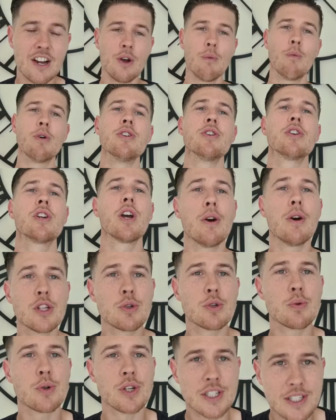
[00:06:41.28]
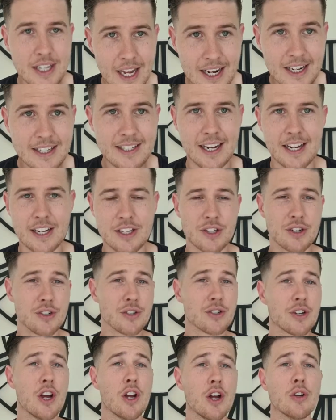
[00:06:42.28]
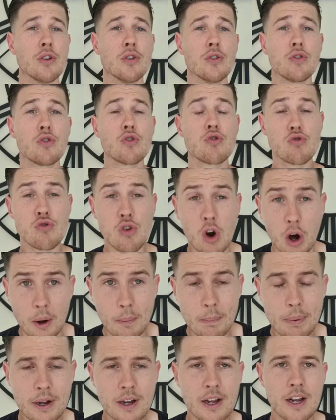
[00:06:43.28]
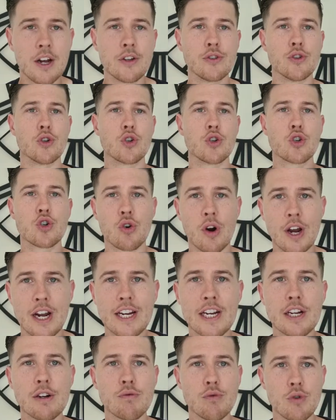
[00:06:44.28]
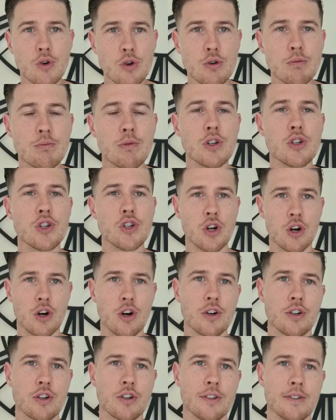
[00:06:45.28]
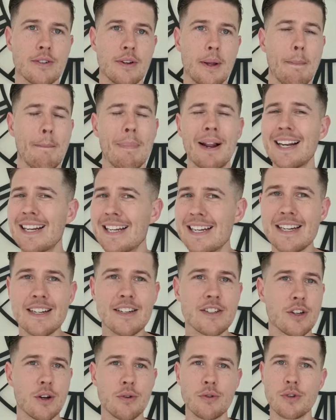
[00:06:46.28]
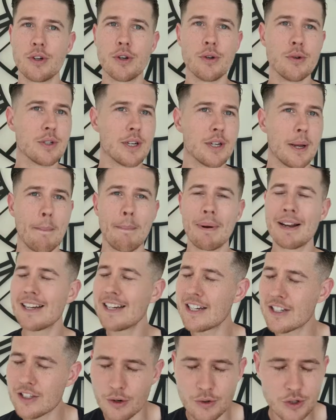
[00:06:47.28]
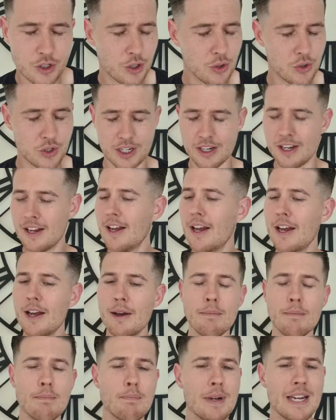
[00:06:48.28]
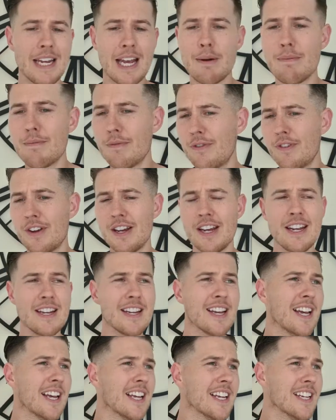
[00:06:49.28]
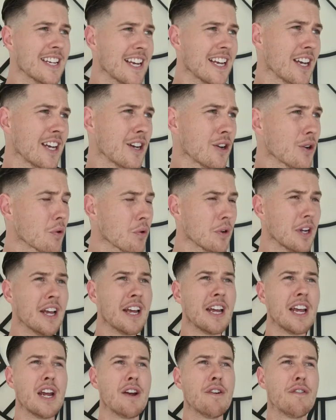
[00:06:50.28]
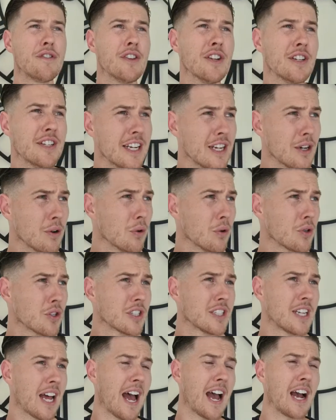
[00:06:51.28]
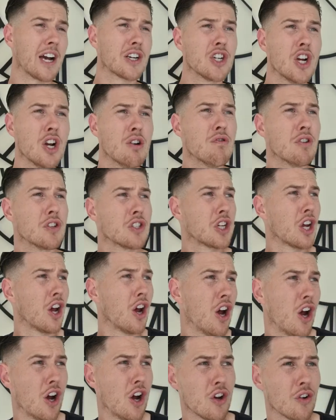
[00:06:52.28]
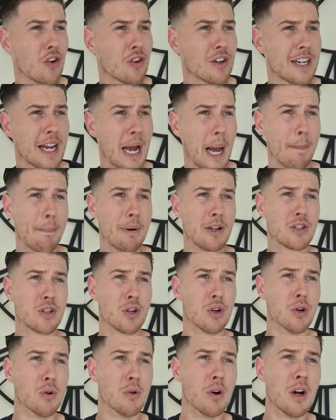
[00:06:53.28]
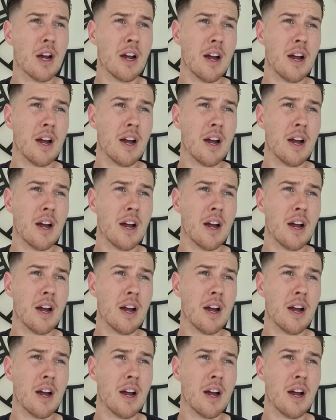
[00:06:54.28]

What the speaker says: when you go into estate agents, drop the training room jargon. Please don't use it. Please don't use it. BMV, yield, if the deal stacks, return on capital,